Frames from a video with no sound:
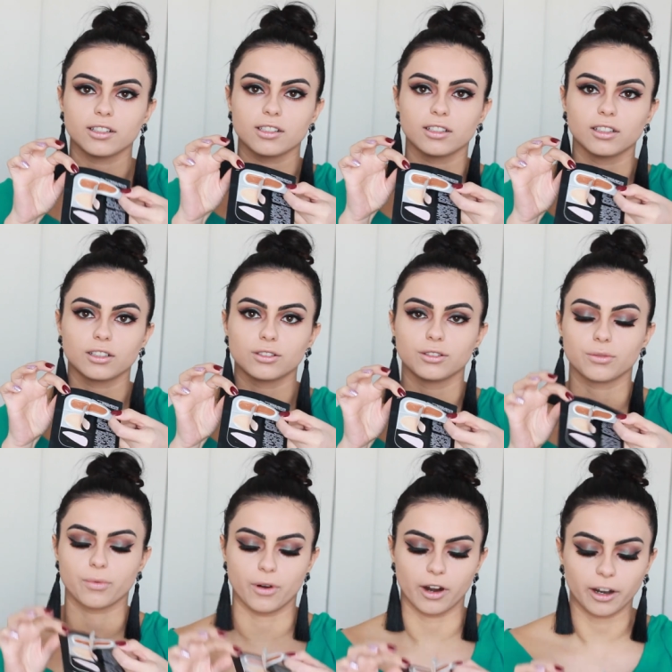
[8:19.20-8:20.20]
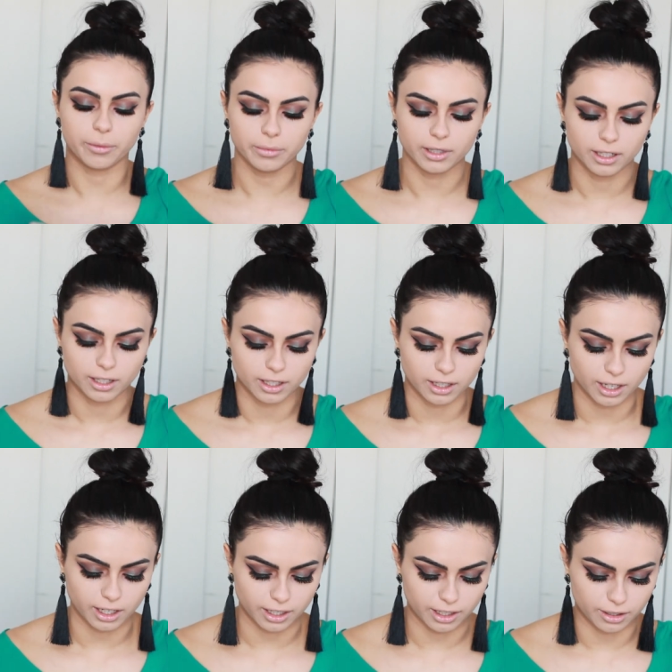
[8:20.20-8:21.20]
Doesn't look too warm.
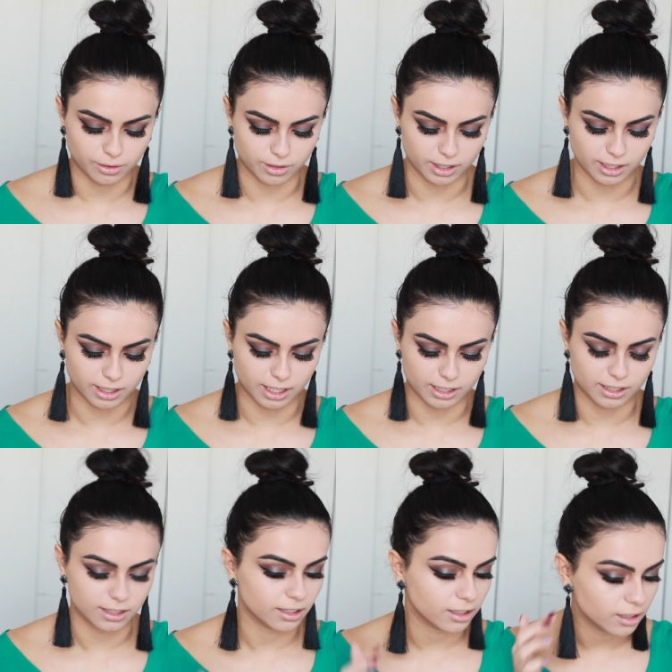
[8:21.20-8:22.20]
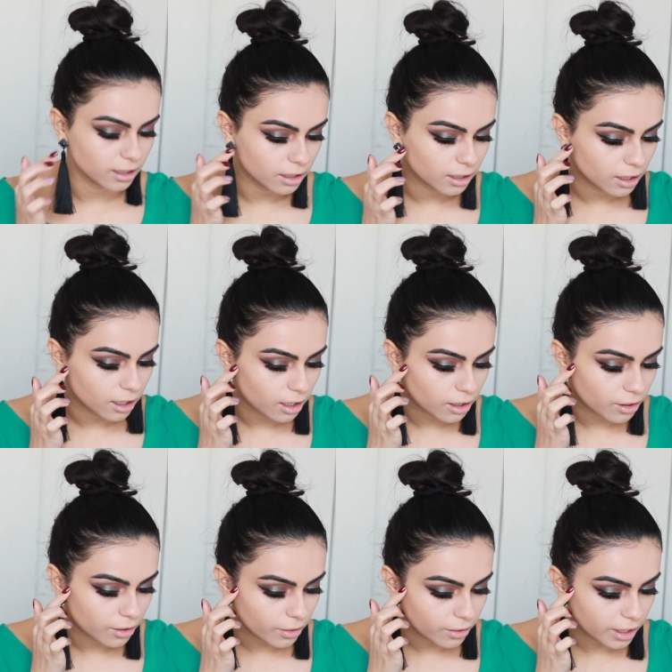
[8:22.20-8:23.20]
I could use this as a
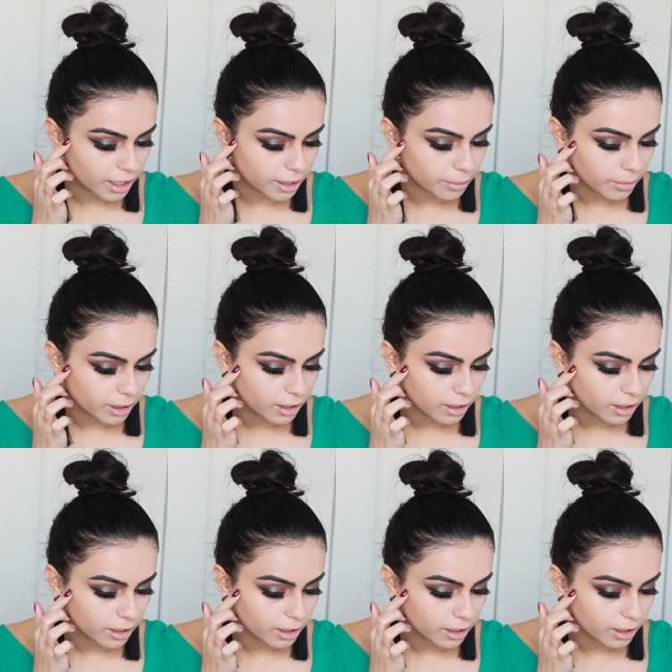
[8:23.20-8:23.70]
cream